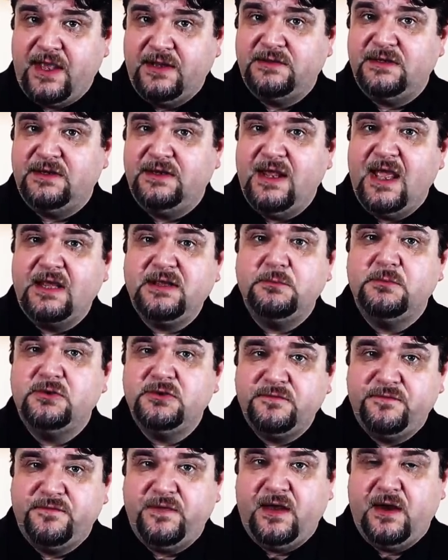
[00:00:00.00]
enter the
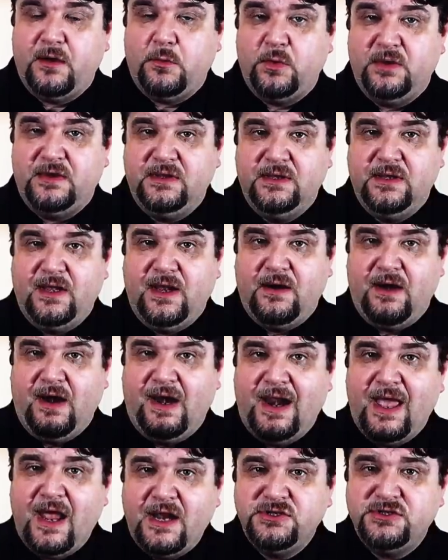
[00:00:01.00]
atmosphere with their
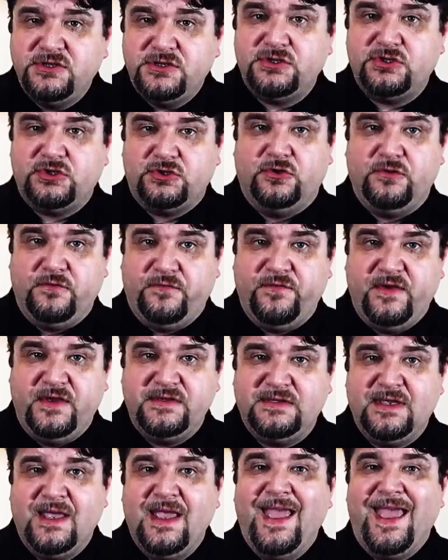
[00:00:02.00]
large
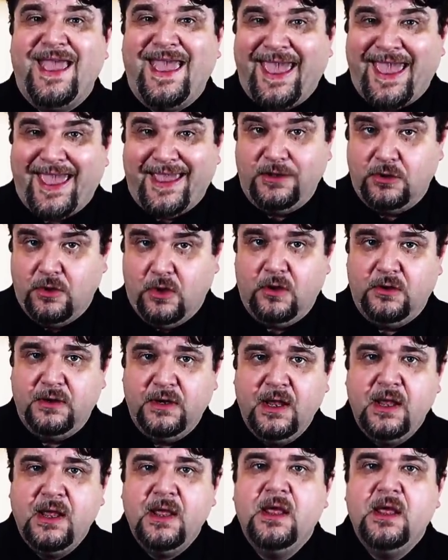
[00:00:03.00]
surface head-on,